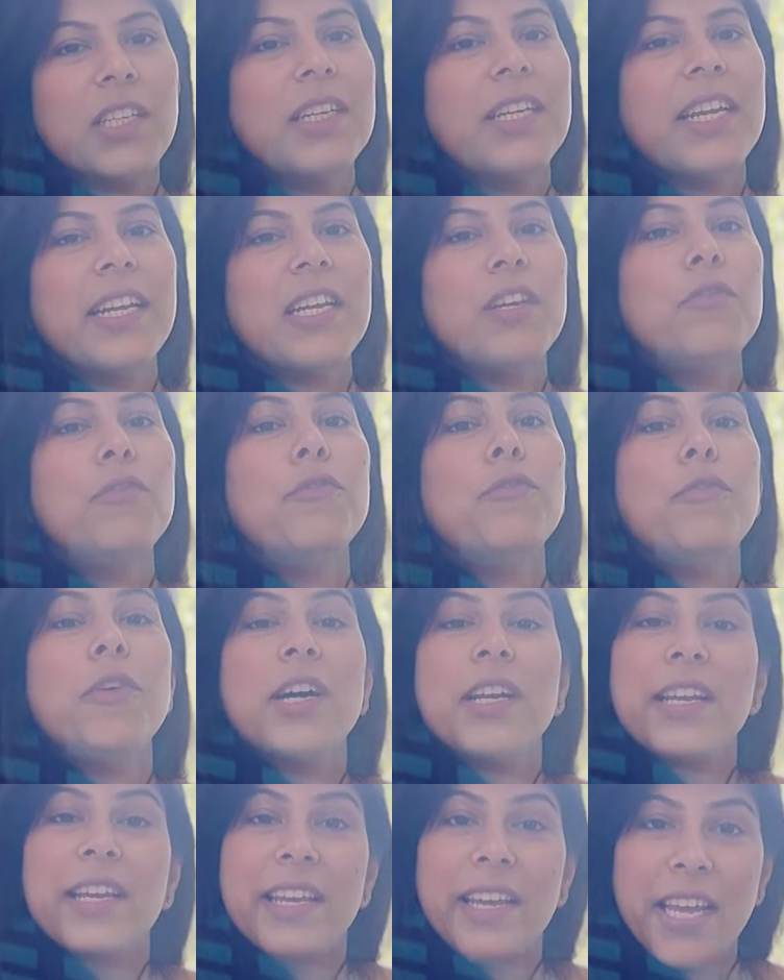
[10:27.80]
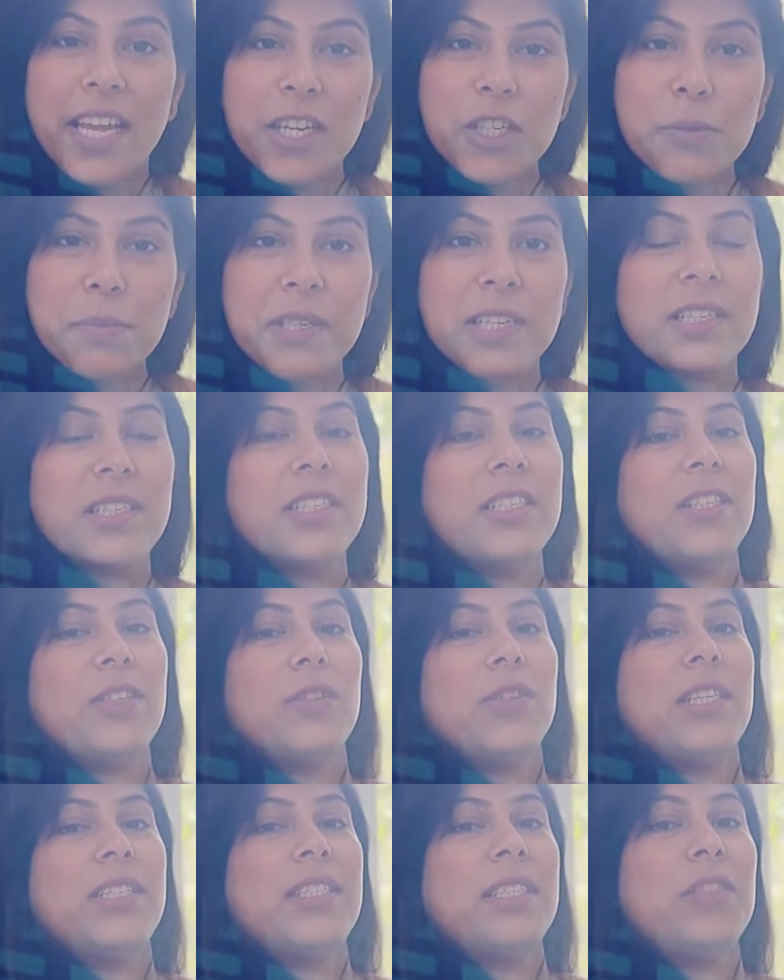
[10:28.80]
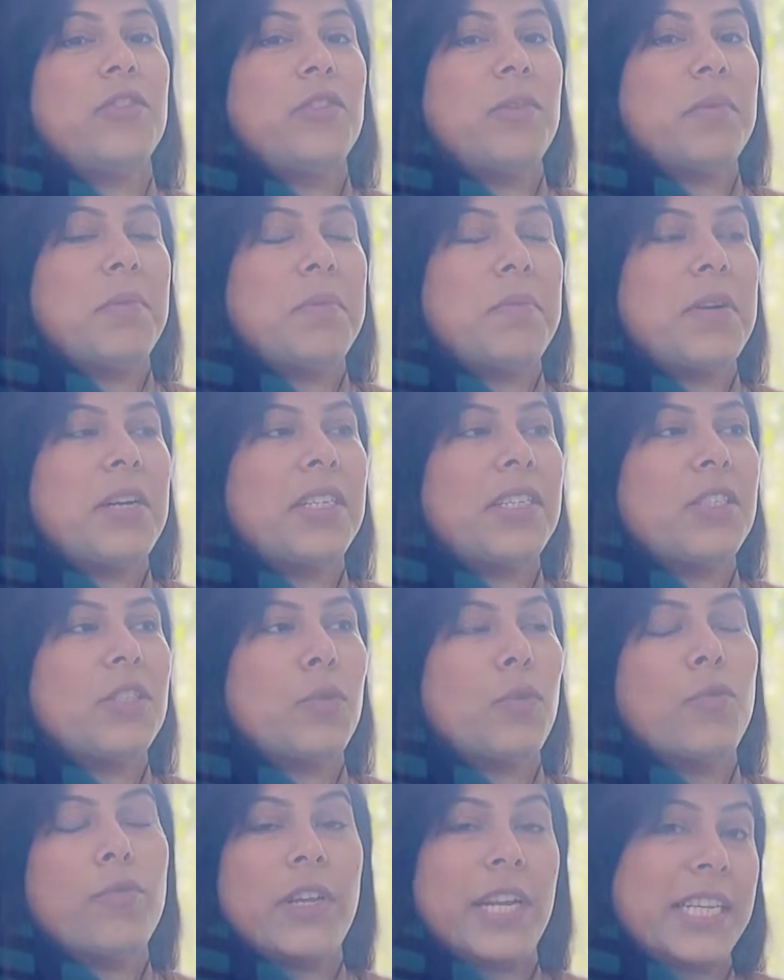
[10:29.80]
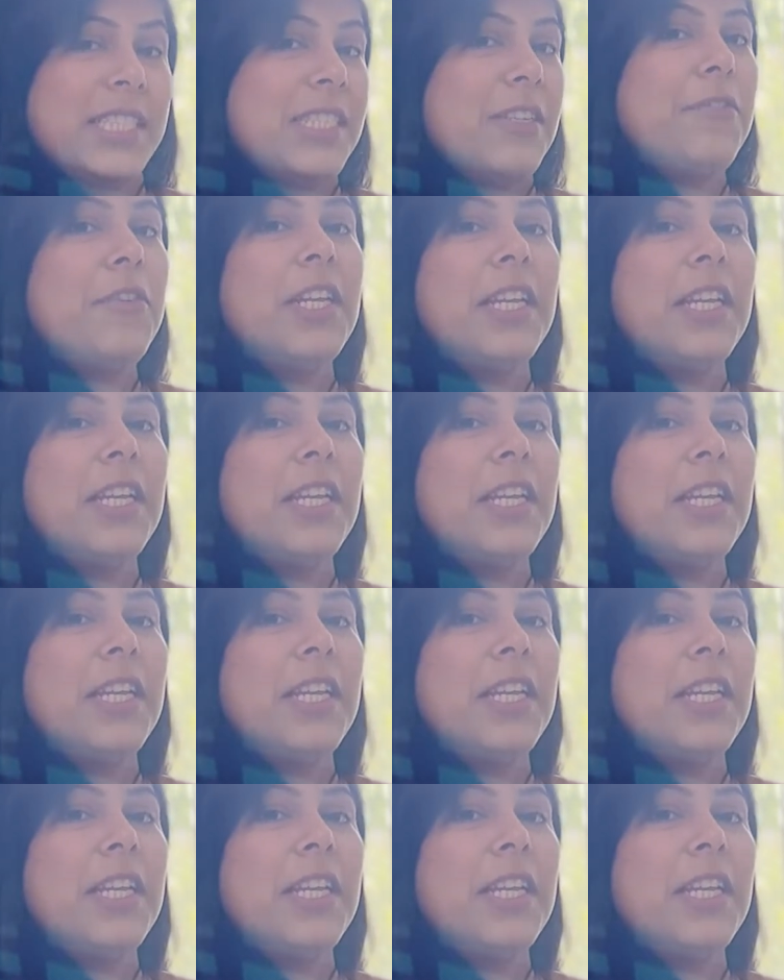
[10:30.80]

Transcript: getting a fun engagement. That's extremely important. So when I say fun